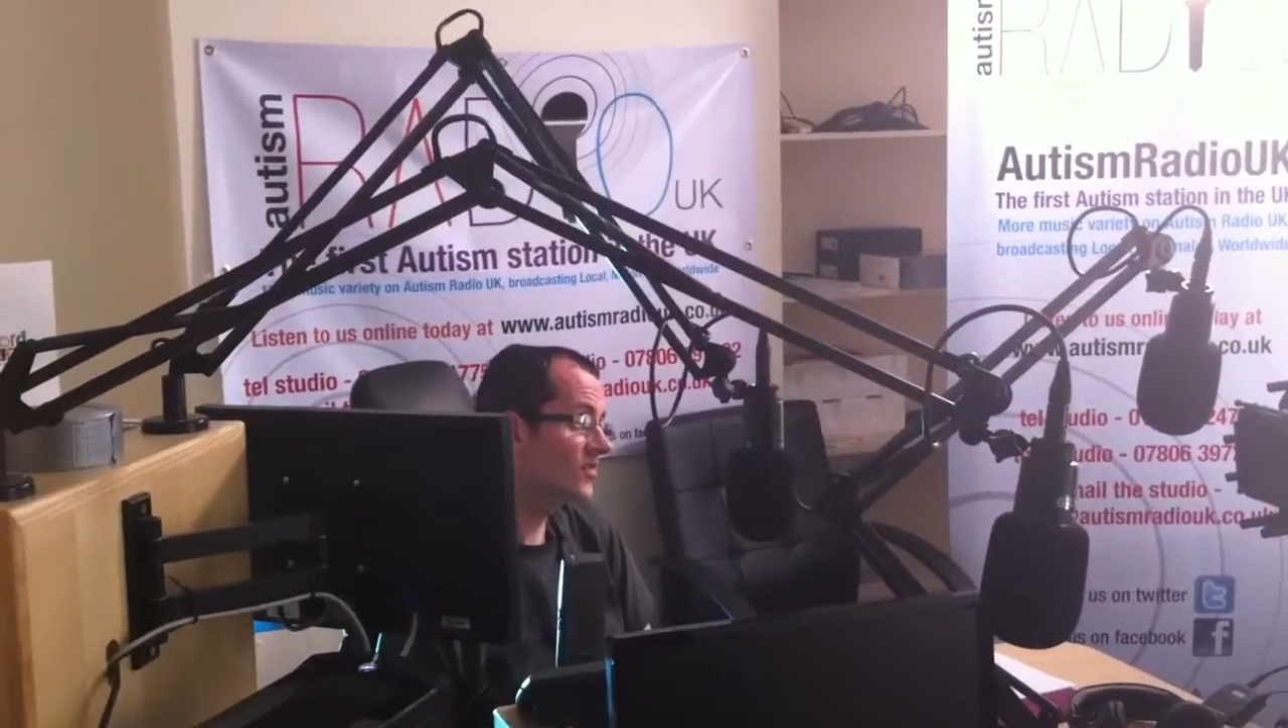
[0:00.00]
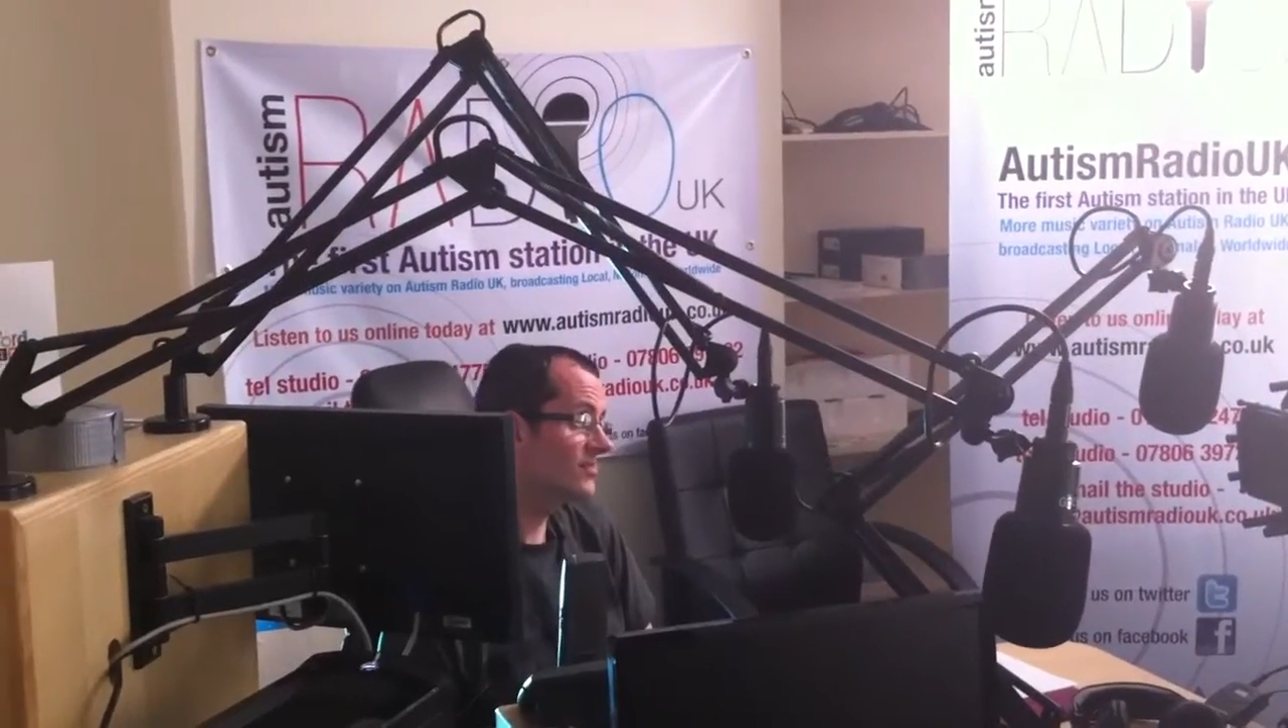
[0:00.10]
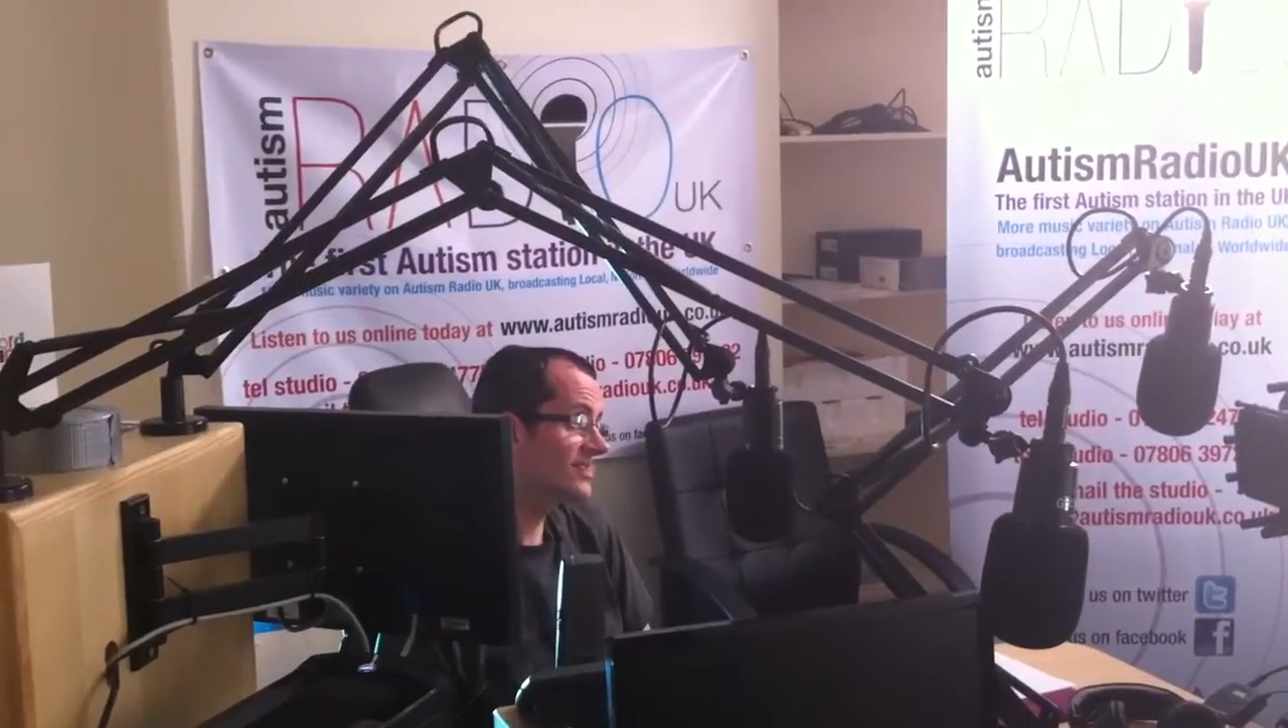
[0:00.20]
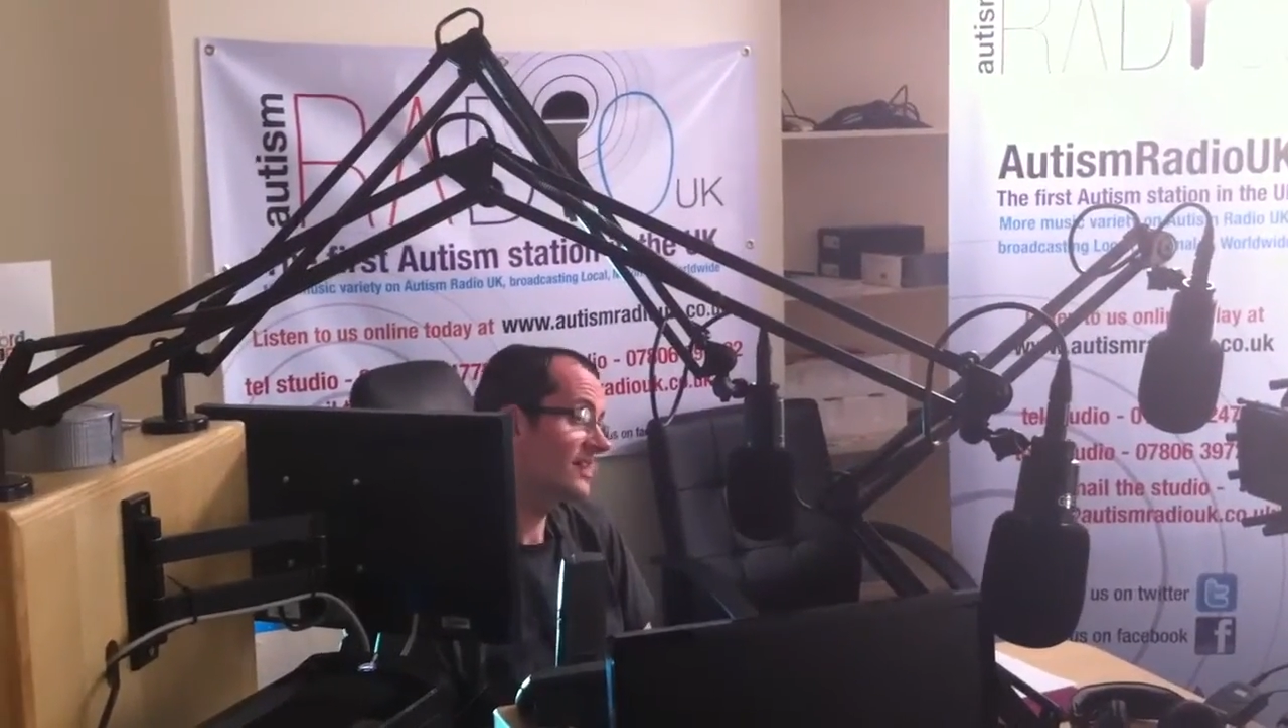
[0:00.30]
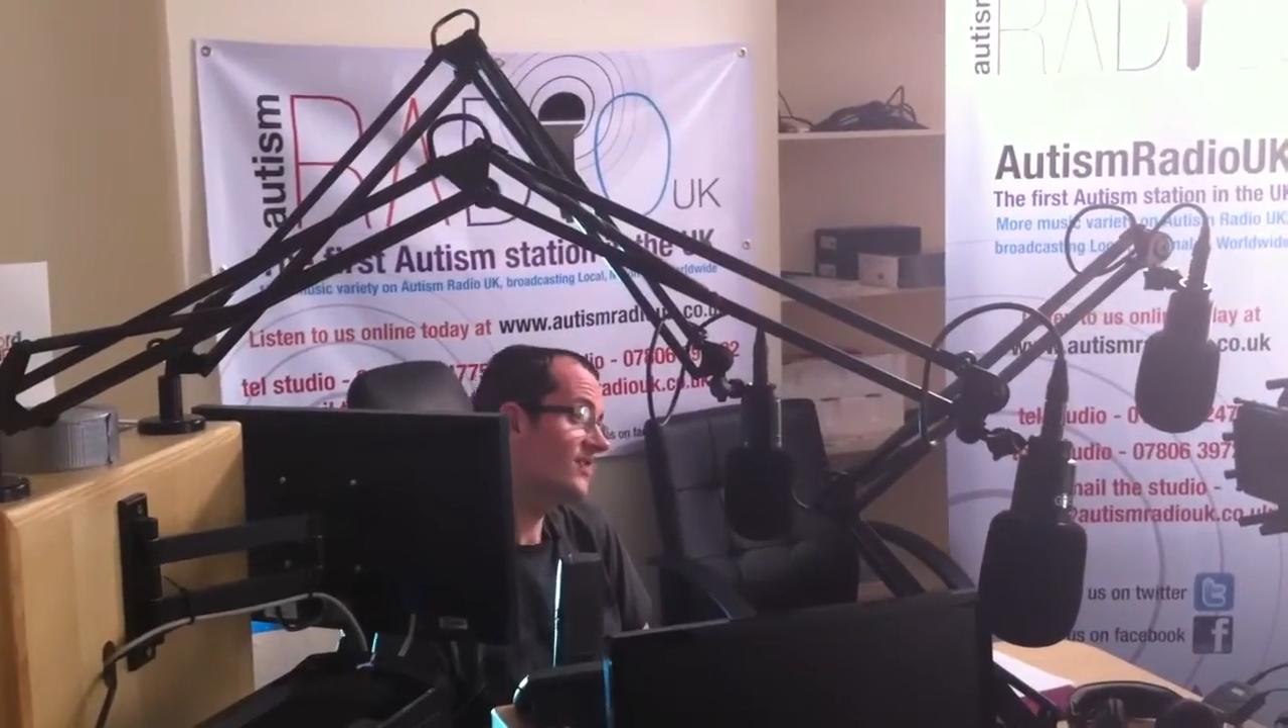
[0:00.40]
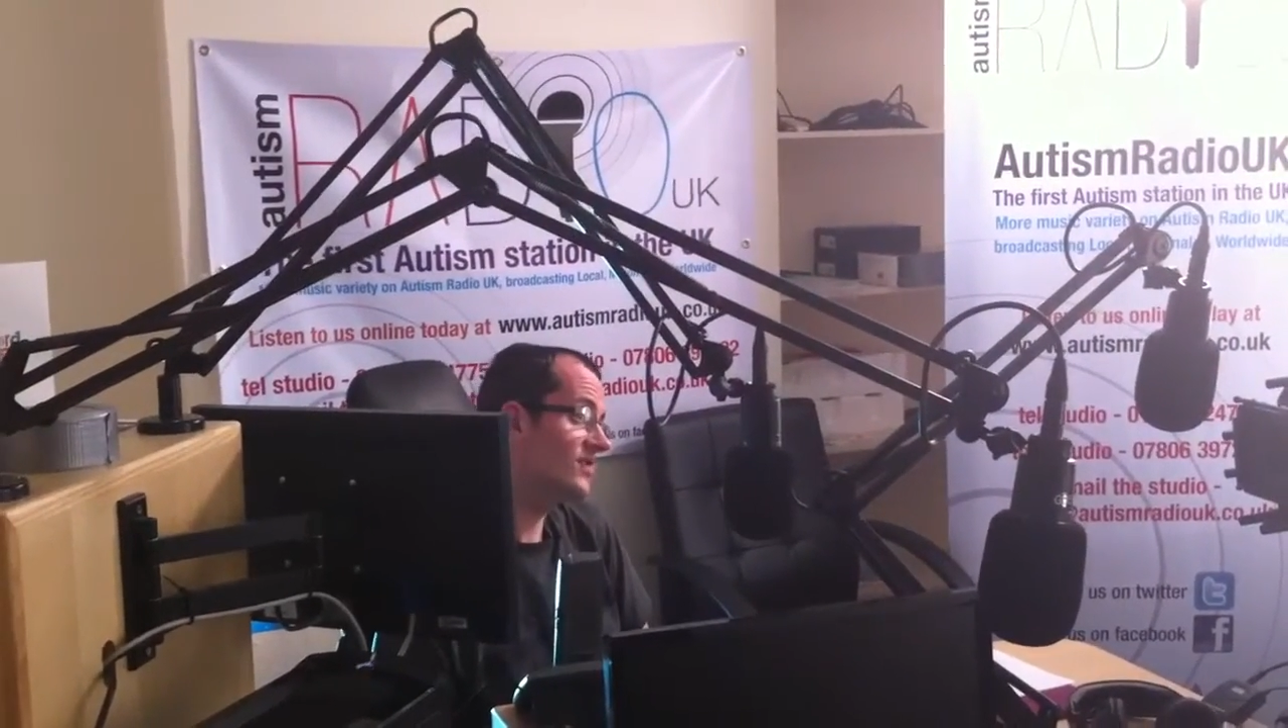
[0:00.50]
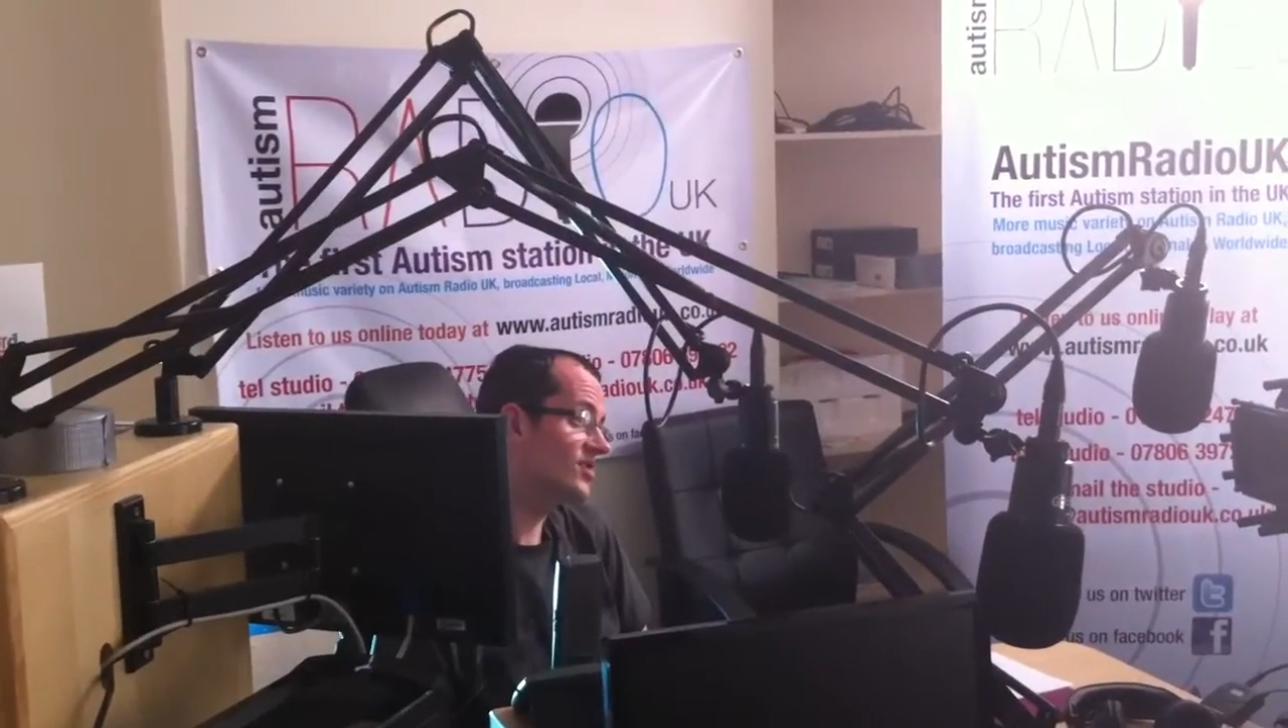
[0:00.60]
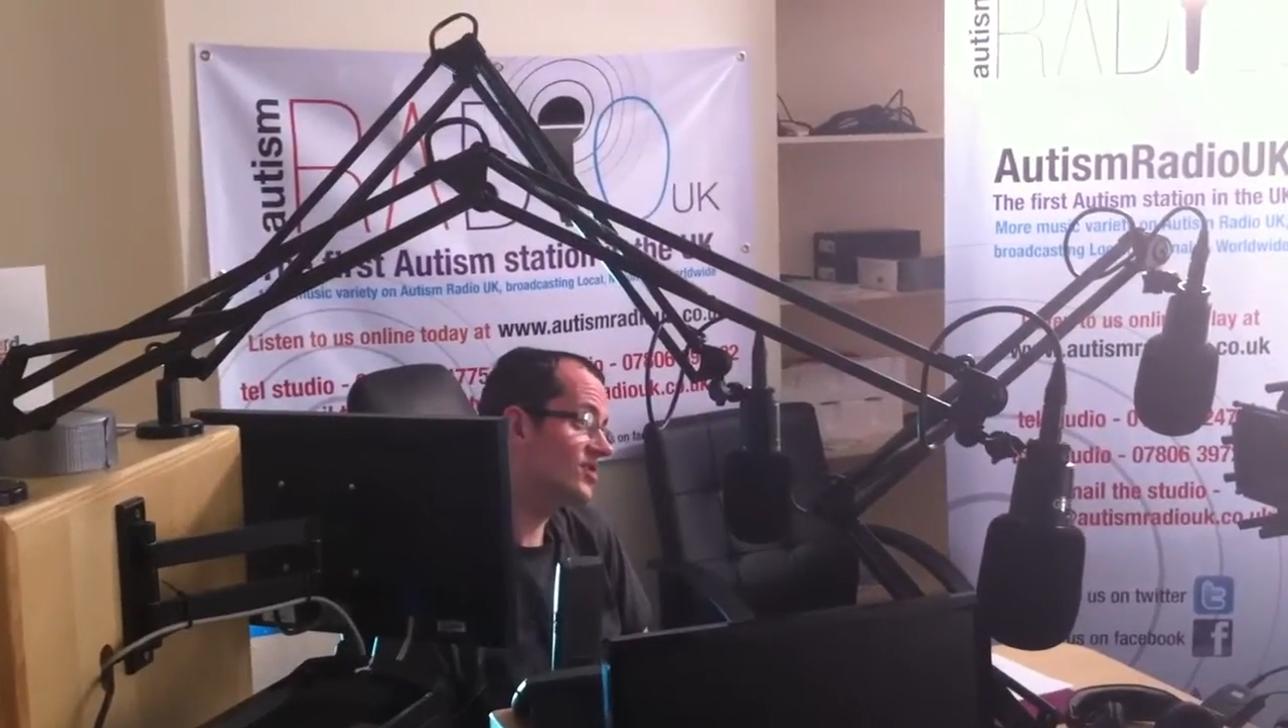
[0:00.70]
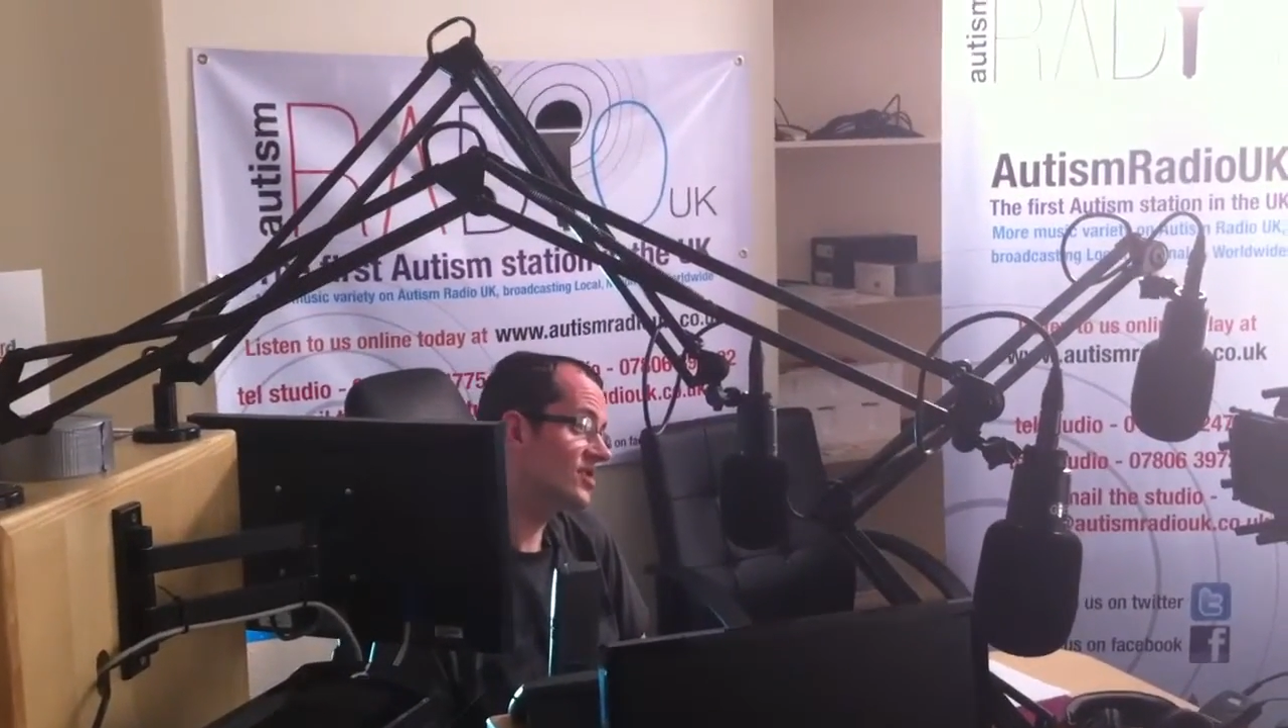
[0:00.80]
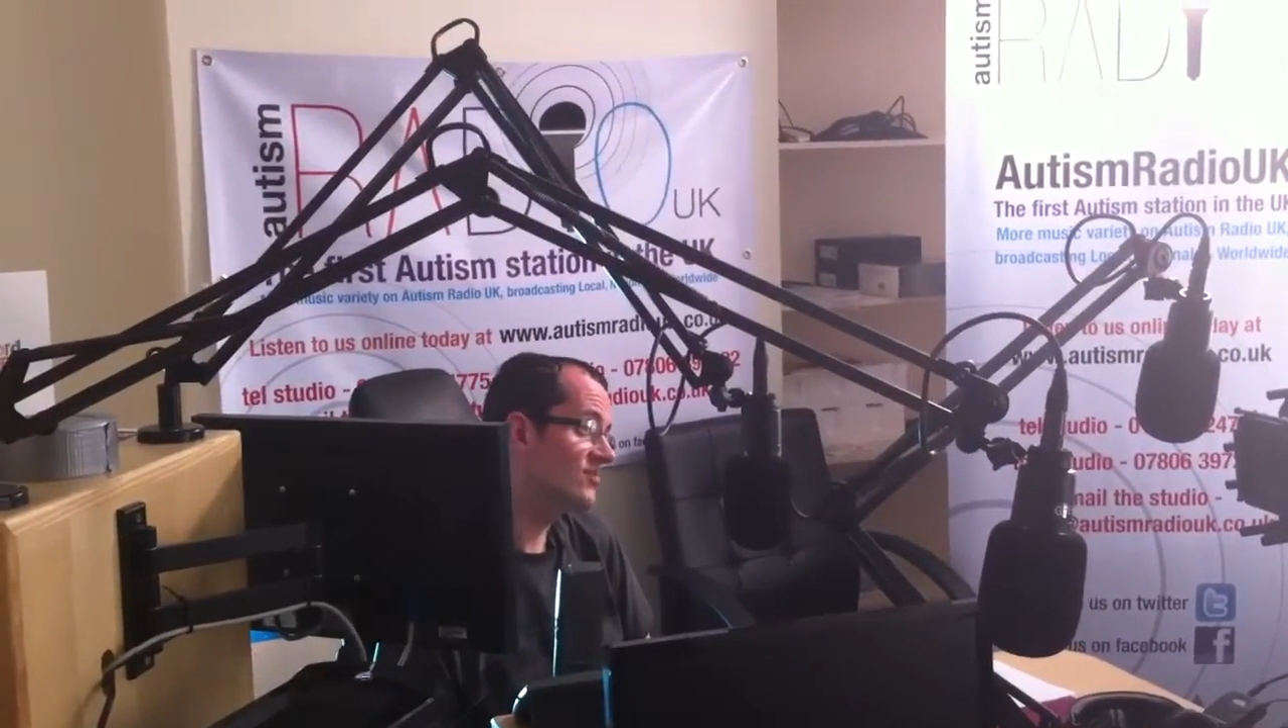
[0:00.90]
from
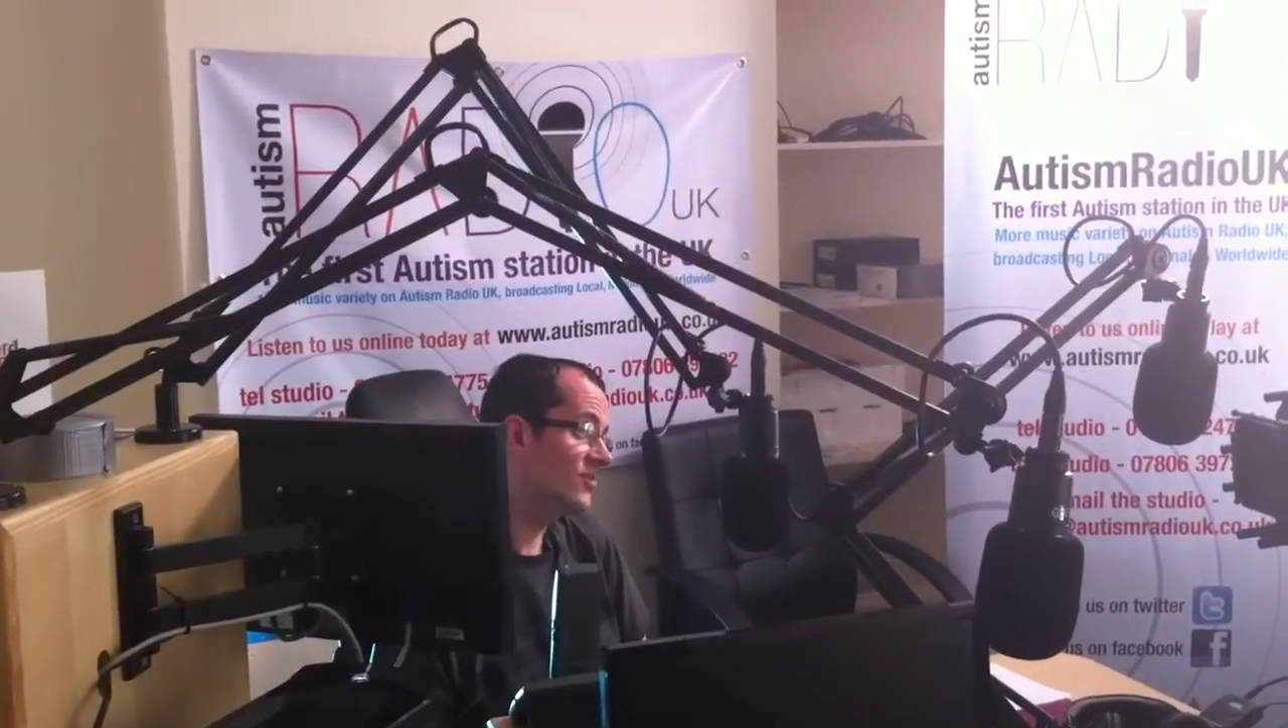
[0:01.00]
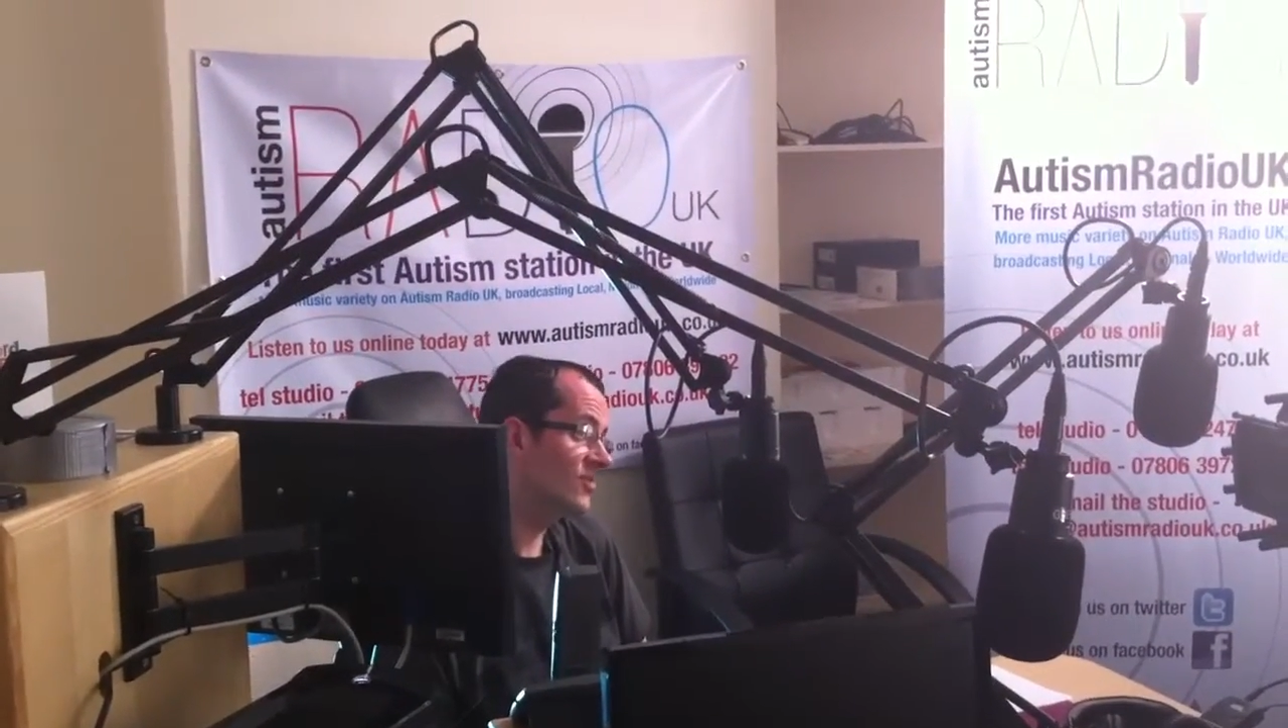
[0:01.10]
Staffordshire,